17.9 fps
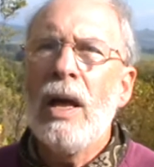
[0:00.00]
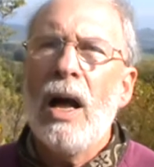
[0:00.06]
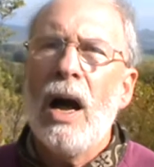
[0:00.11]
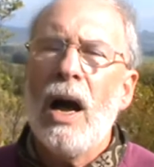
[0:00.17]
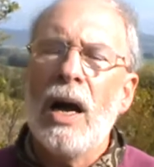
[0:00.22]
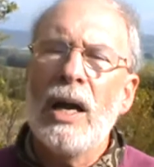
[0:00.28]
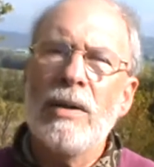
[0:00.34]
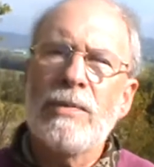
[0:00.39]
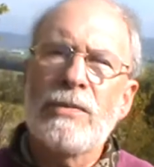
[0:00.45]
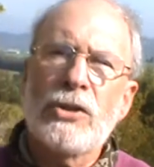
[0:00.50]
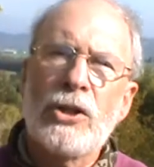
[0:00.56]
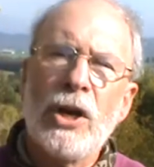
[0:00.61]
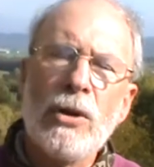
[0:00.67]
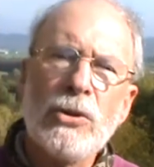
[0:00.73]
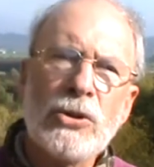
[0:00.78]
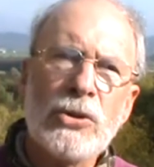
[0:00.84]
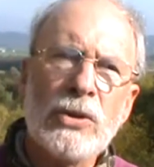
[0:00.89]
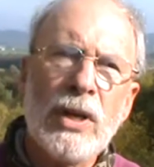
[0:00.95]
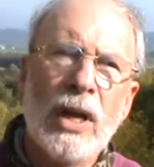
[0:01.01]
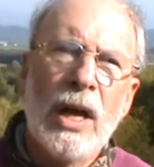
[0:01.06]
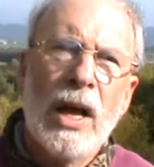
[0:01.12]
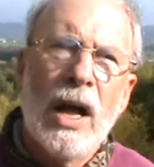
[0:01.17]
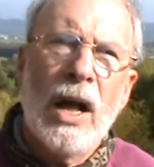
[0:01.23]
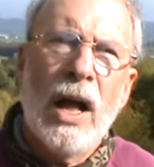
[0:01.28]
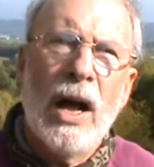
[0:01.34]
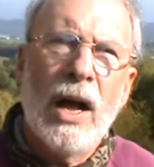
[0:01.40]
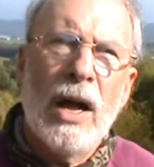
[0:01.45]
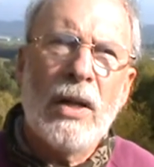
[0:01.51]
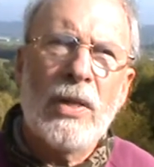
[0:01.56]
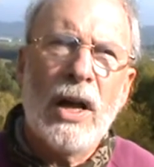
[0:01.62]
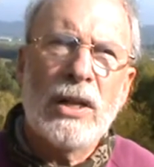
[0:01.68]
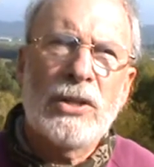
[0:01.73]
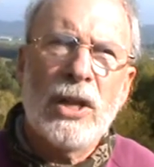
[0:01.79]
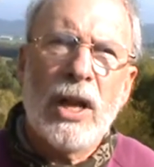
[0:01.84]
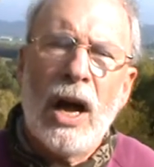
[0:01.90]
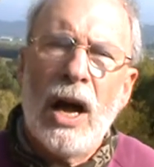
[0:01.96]
I have chosen
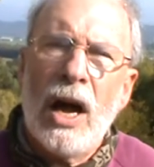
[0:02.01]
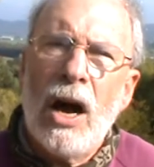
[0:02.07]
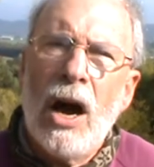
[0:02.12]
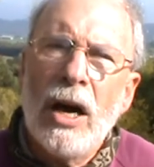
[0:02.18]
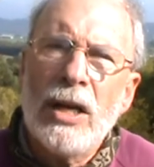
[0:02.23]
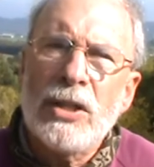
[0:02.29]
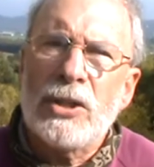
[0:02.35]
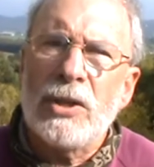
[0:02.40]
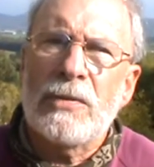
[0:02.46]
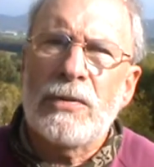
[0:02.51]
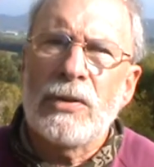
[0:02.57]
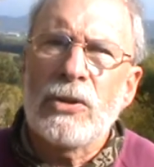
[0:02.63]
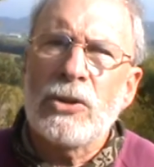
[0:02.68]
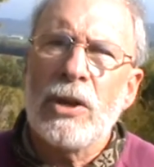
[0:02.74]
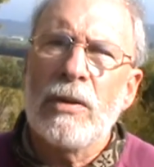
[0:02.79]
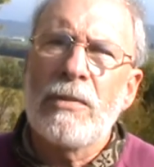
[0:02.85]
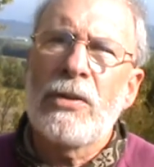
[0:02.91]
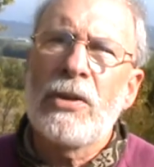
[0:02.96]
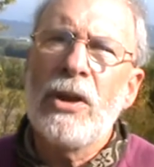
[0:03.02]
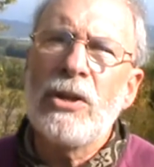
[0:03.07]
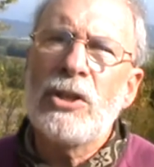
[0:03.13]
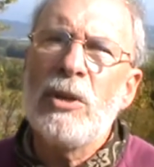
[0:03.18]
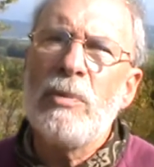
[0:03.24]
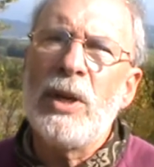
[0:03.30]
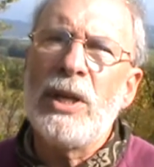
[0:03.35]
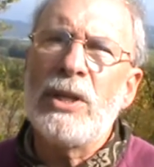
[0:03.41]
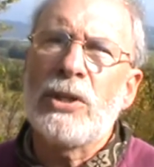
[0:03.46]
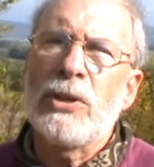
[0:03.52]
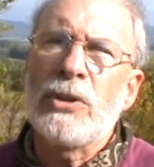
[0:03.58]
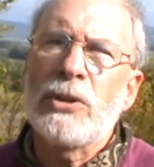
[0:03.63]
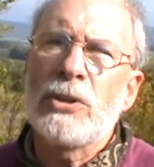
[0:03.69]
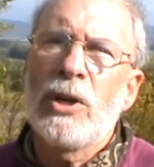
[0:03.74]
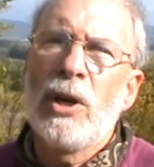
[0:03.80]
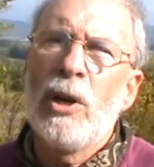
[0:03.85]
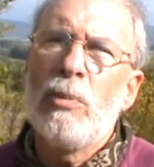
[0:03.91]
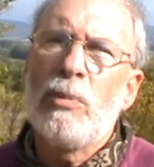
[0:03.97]
a height difference of 30
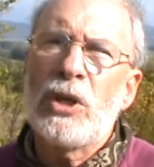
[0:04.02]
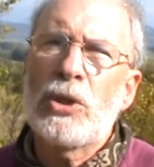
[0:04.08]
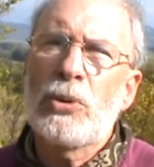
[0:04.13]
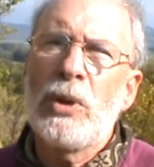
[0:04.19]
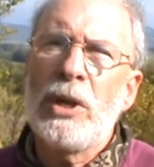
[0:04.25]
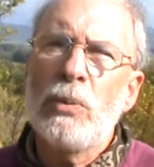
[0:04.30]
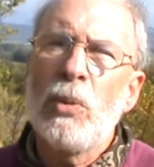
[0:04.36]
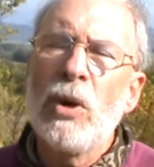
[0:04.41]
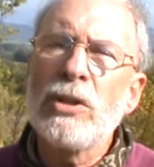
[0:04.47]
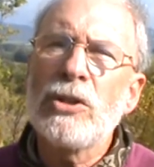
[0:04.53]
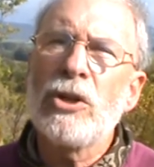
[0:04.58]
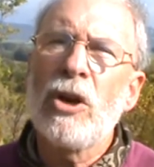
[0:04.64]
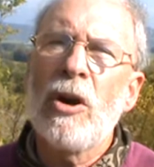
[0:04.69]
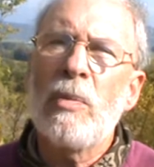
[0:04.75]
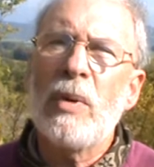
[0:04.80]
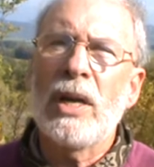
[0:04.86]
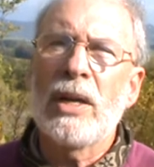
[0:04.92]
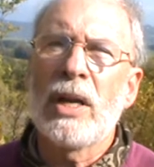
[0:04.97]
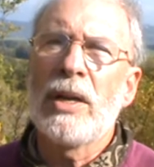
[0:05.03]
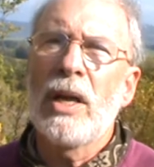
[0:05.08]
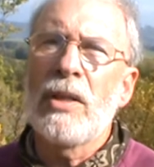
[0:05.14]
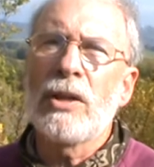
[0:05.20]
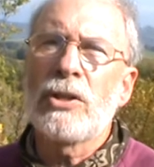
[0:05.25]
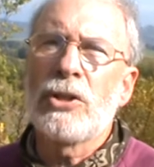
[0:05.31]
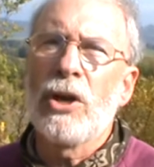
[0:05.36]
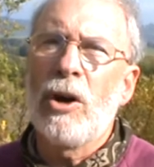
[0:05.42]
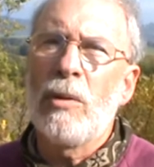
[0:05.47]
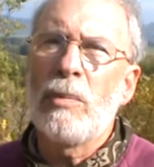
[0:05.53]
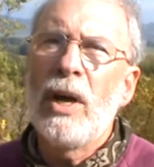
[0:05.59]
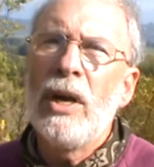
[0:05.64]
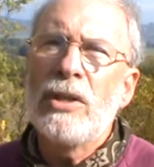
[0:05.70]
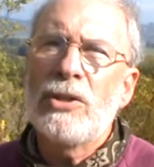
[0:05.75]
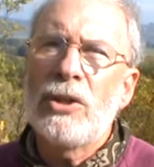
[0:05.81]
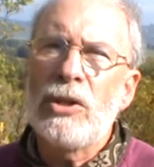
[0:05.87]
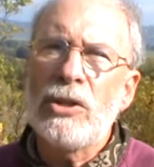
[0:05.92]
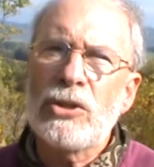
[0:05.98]
metres between one top and another top
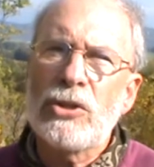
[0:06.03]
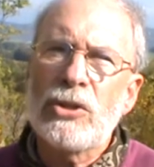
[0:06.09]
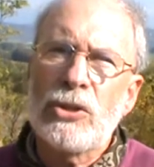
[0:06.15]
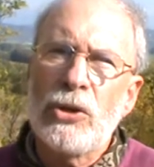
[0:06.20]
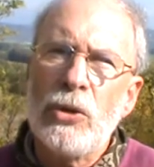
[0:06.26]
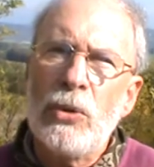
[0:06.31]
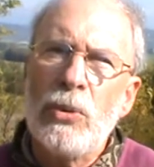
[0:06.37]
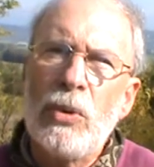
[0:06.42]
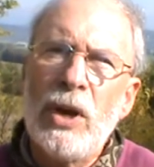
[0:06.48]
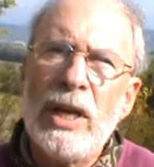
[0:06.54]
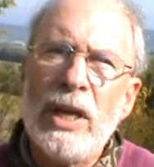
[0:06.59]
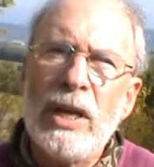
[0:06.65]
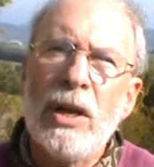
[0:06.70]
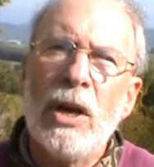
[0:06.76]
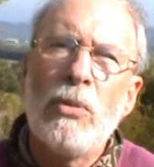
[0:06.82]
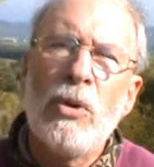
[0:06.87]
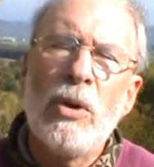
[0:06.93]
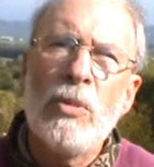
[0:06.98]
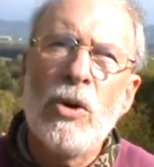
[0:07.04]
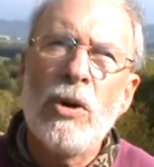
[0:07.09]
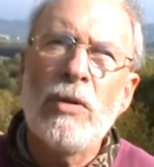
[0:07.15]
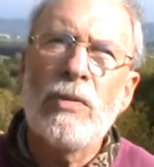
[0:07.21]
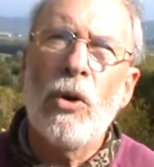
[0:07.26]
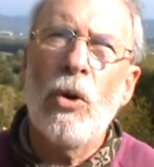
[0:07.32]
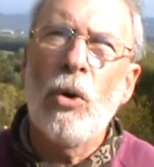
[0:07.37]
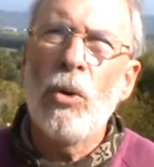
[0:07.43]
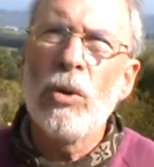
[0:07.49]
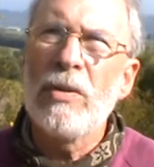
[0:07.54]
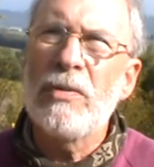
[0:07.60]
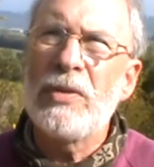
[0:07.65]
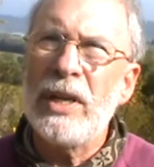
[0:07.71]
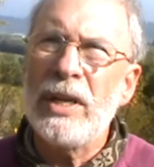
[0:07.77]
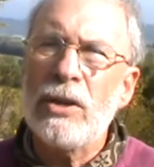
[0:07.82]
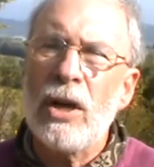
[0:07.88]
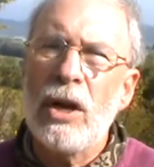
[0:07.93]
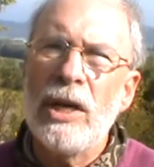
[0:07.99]
to really remove all of
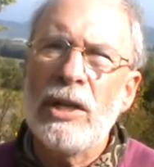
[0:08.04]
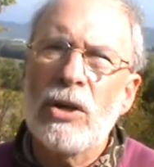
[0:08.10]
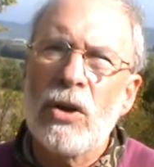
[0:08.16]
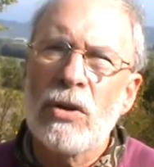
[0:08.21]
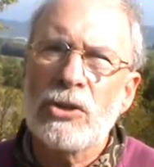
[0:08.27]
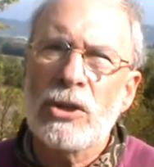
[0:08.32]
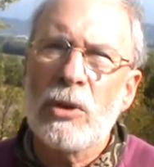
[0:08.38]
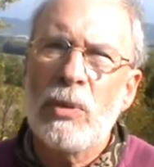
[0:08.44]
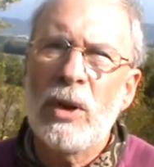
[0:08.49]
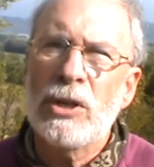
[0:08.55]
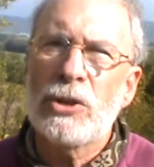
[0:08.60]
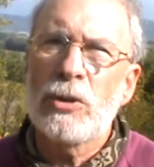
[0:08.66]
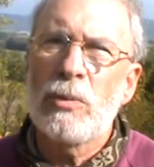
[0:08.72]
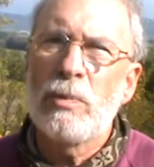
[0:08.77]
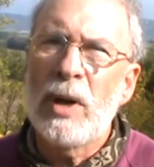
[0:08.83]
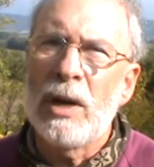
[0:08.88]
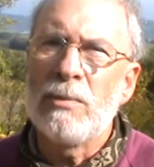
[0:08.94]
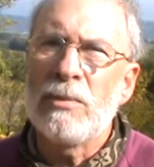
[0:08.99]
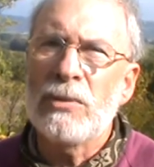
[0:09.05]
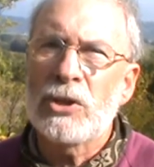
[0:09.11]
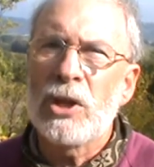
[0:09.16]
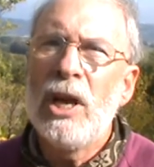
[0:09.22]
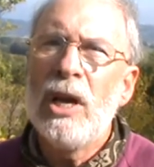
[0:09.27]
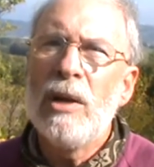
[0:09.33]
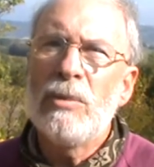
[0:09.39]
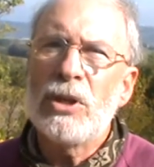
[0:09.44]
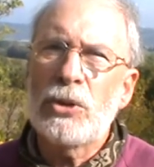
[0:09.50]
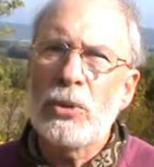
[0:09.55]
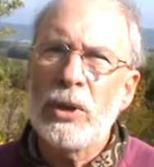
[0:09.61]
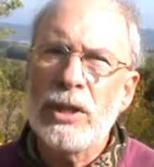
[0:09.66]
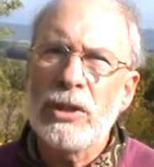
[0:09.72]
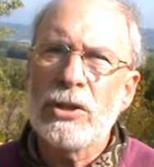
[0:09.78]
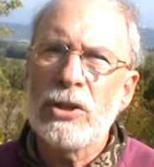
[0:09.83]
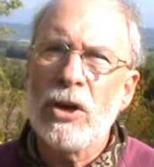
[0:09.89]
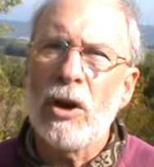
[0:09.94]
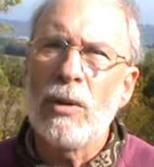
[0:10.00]
the inconsequential bumps
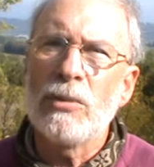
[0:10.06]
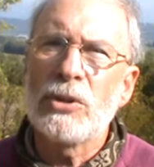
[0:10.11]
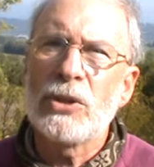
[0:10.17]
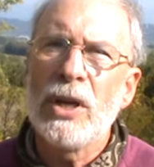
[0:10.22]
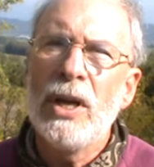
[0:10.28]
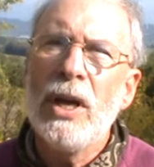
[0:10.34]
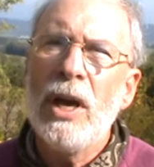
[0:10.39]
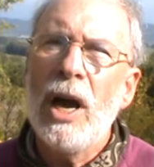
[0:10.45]
between tops.